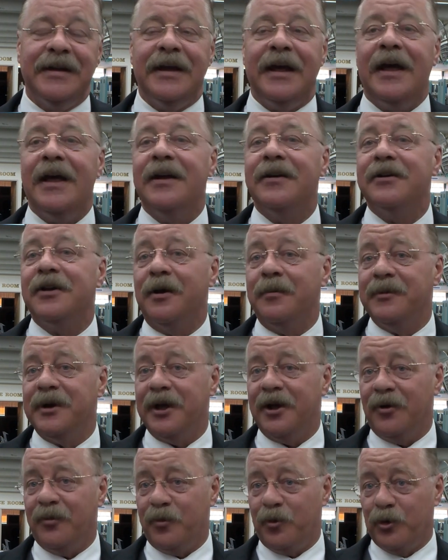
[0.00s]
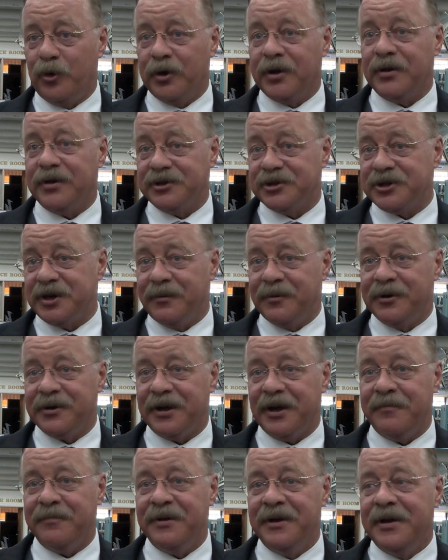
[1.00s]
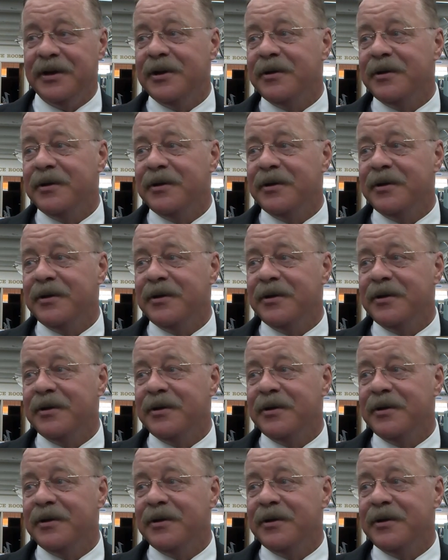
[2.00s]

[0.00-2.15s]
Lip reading: and come to help work in the summertime,